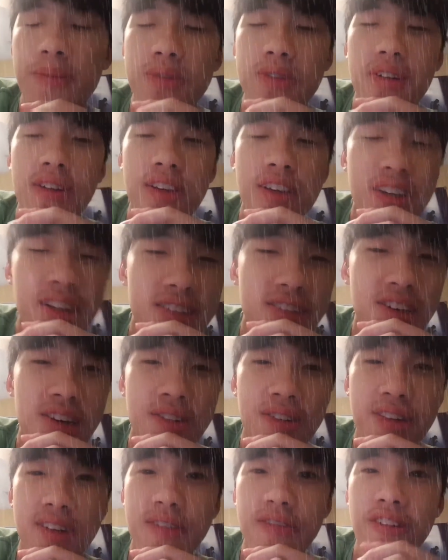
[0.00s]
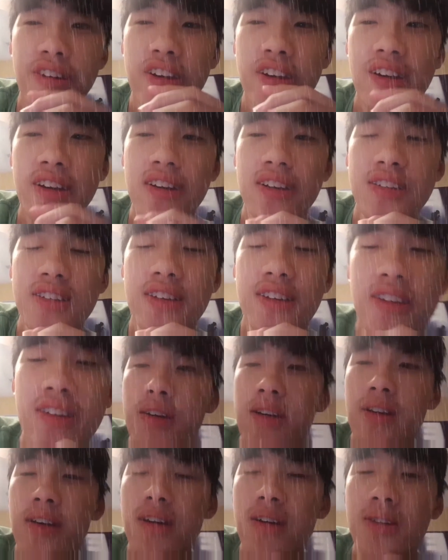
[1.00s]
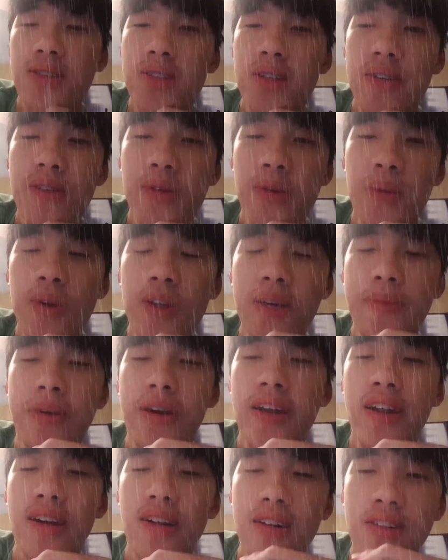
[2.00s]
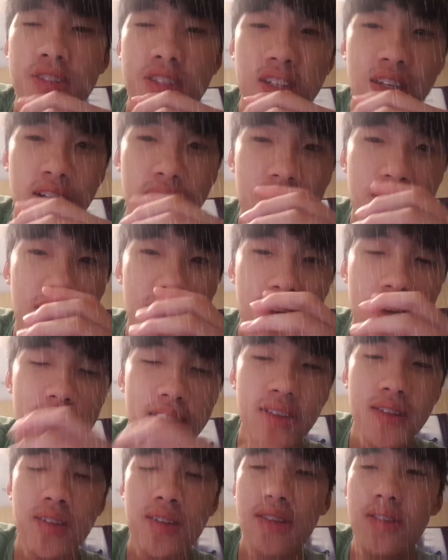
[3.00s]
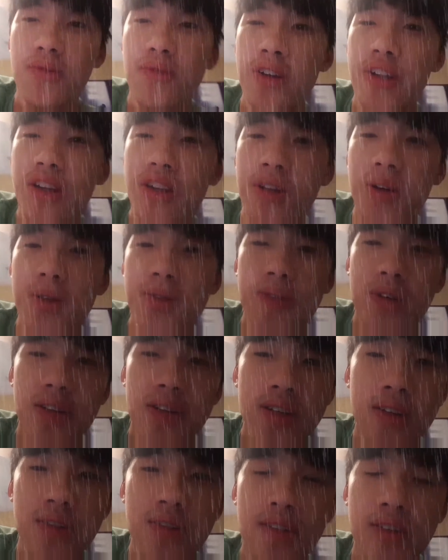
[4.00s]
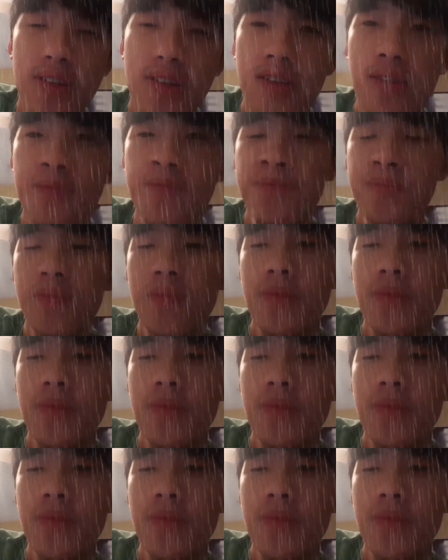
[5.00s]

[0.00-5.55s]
I'm sorry, I can't talk right now, guys. I also have a really bad allergy. I have like runny nose right now, and